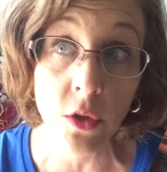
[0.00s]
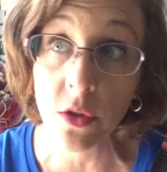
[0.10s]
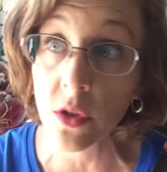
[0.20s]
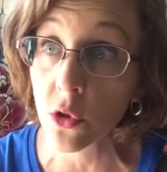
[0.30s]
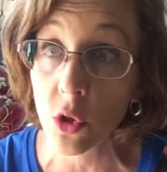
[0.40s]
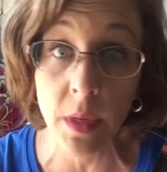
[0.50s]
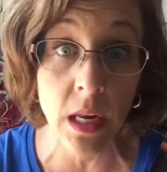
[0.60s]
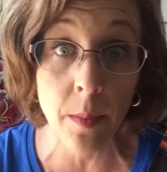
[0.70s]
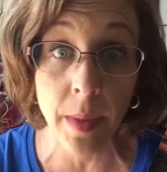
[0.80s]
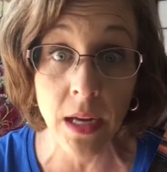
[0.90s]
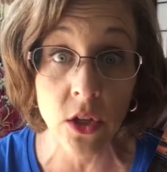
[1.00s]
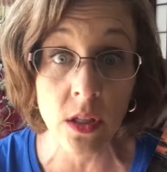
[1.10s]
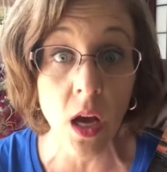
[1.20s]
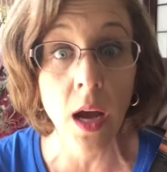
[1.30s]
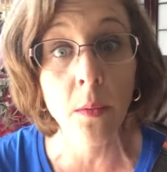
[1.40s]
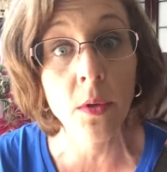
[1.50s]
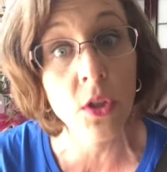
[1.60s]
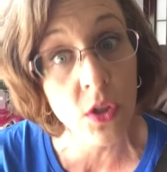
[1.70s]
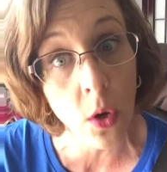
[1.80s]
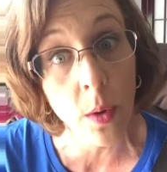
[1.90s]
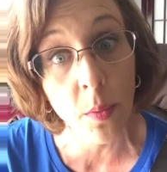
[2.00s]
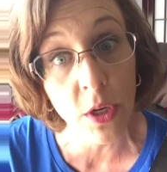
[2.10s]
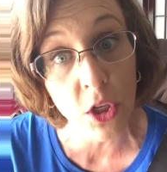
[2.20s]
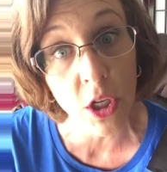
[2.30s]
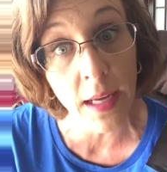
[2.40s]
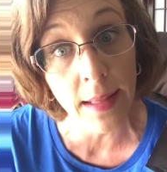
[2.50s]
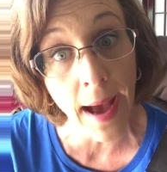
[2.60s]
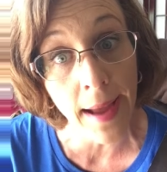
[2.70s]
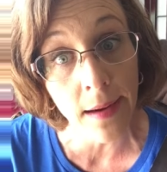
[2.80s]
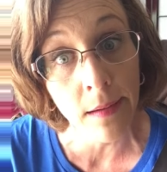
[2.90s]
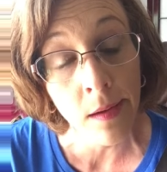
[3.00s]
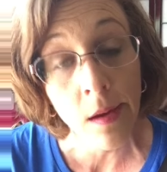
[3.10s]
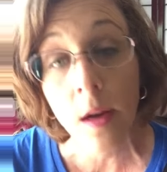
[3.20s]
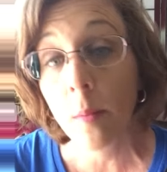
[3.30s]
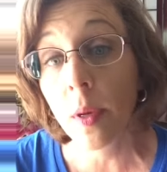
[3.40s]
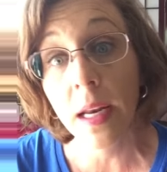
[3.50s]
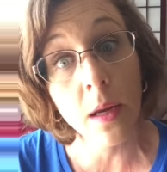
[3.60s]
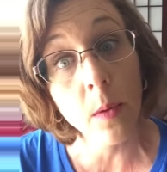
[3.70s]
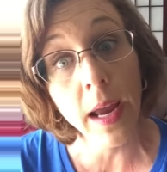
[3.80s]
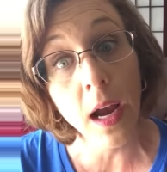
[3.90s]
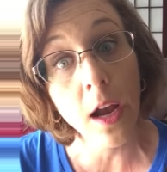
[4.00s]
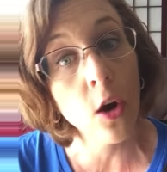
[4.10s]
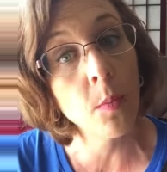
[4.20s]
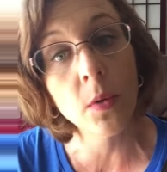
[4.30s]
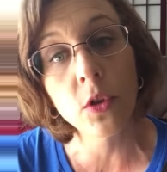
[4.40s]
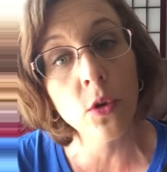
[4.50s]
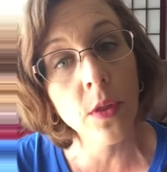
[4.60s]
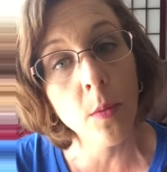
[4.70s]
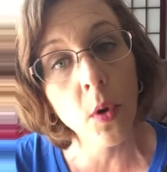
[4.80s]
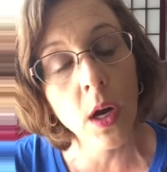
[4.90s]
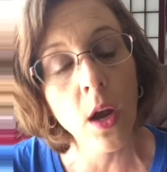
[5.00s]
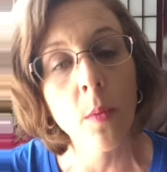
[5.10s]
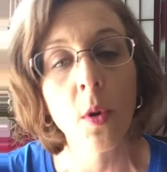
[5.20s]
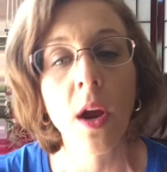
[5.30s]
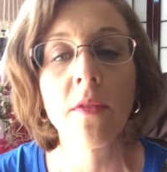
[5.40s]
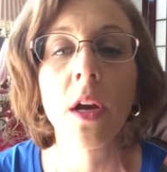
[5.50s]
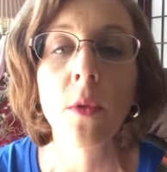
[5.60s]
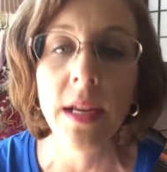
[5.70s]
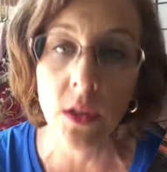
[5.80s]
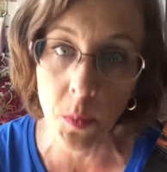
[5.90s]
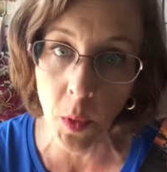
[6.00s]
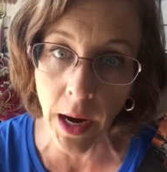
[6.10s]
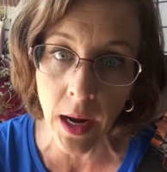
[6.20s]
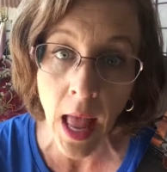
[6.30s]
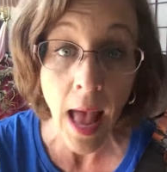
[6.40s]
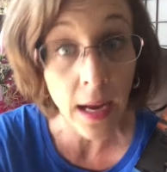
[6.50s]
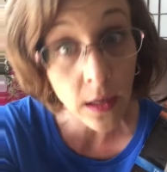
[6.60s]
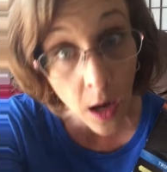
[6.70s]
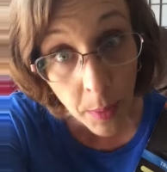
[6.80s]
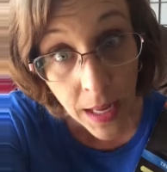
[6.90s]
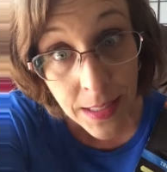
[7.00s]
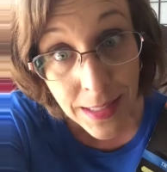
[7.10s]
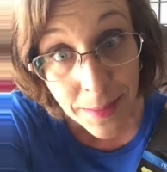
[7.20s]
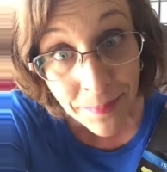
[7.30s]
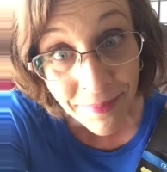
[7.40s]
your social media pages, I would so appreciate that. But anyway, I hope you enjoy the book. I hope you're having a great spring, and God bless.